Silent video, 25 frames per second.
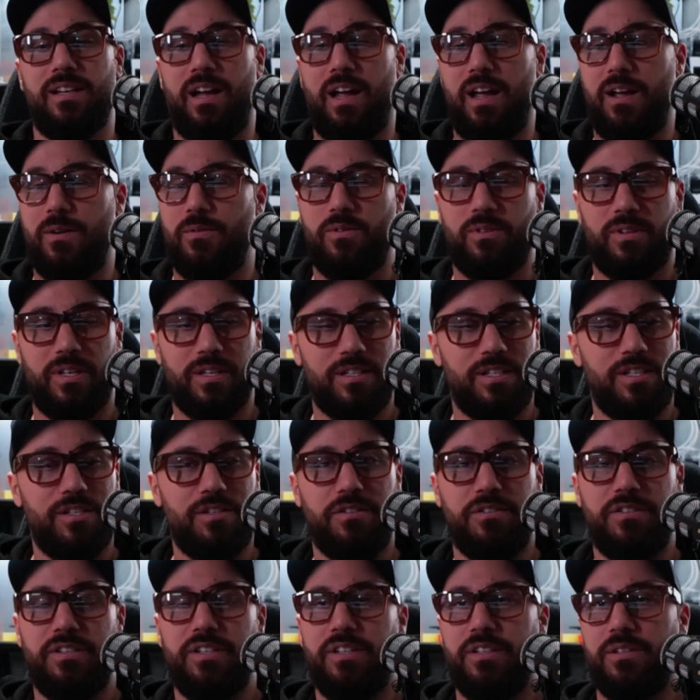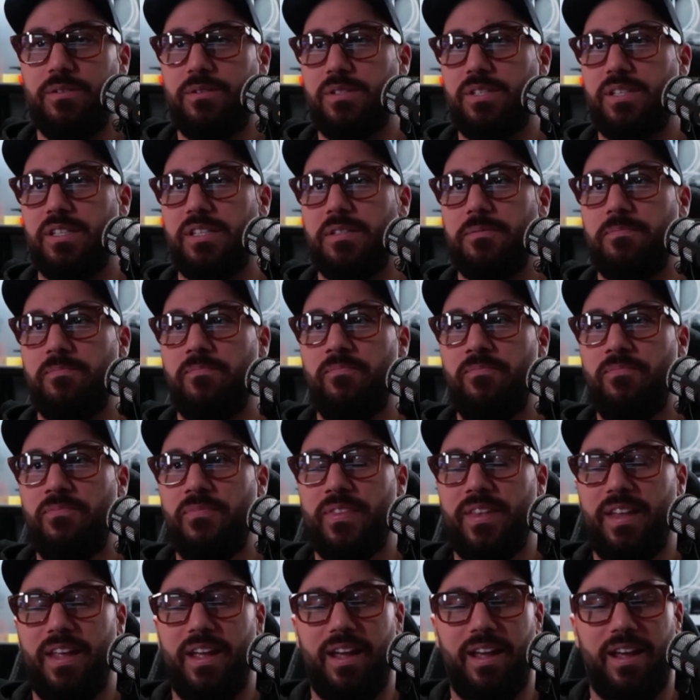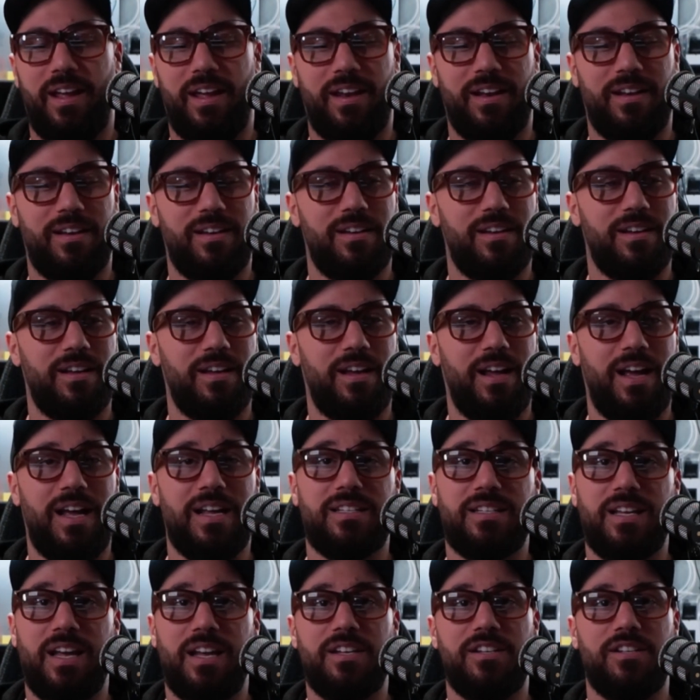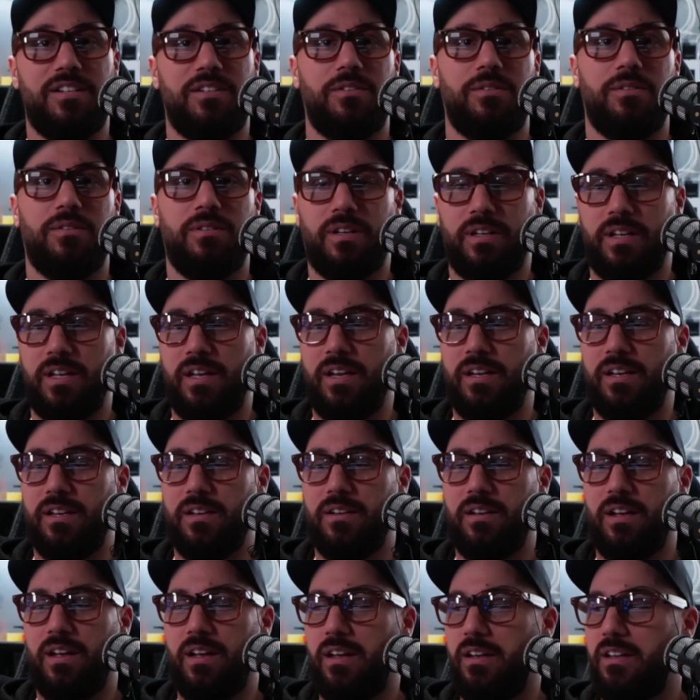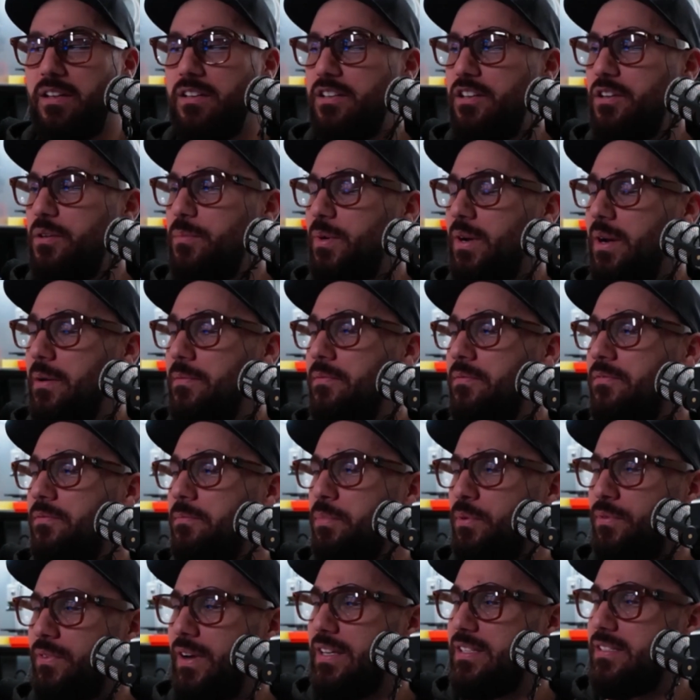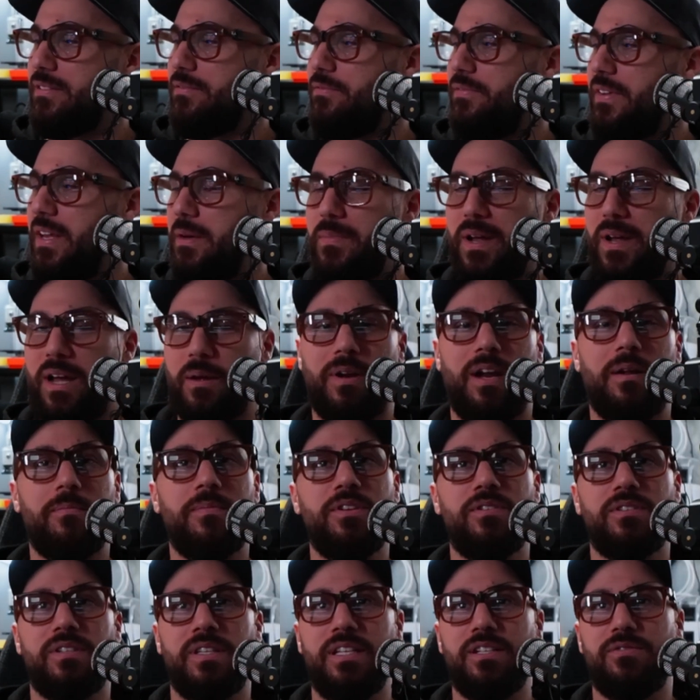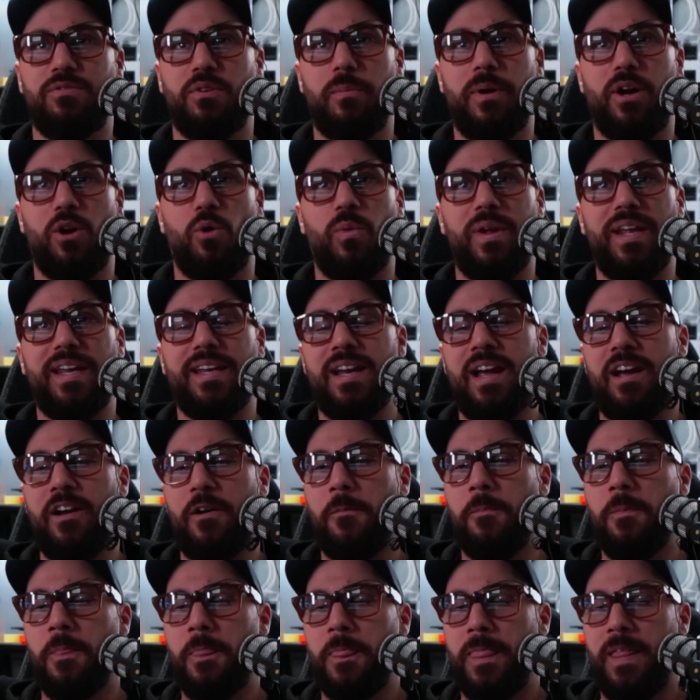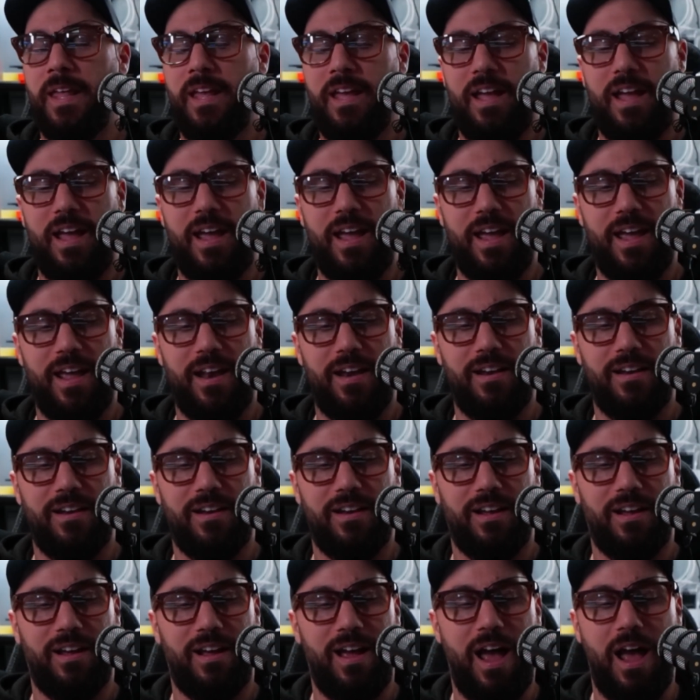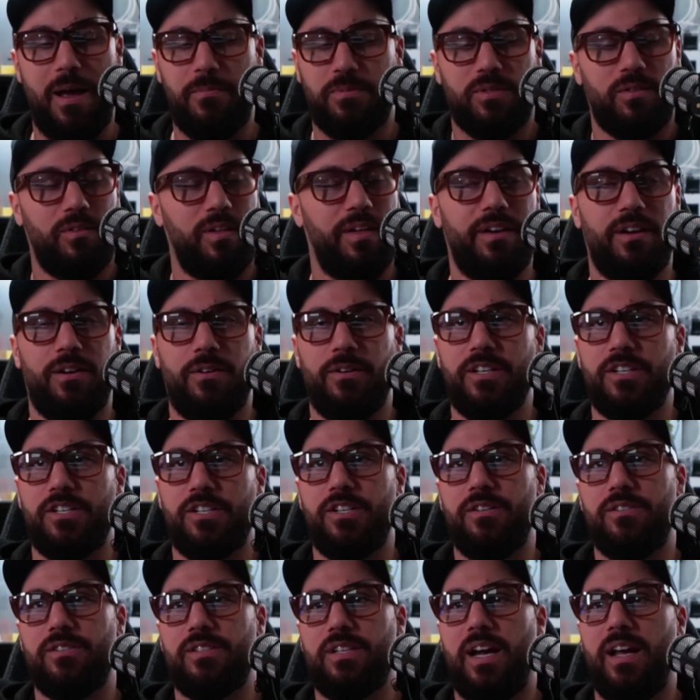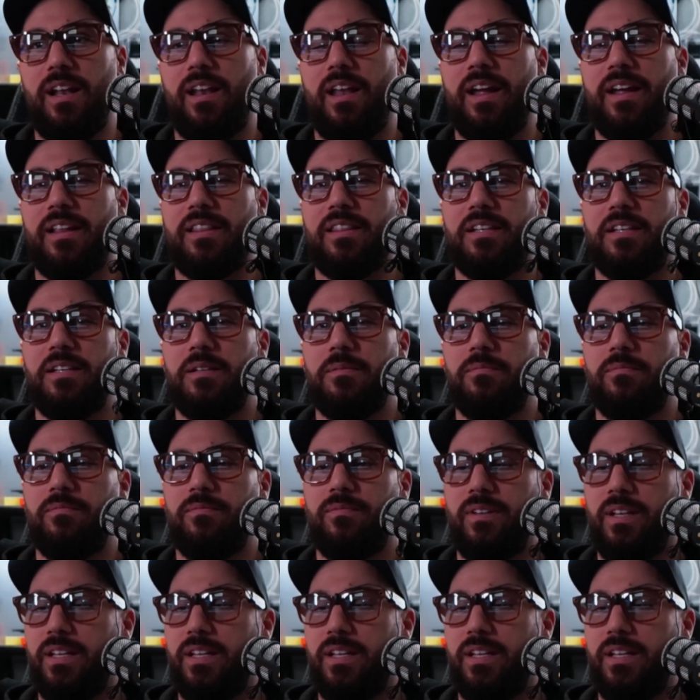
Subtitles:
I will continue to use them, and as I do, I can continue to provide some feedback. But I've been using these for about a week now, and absolutely no issues. I like them.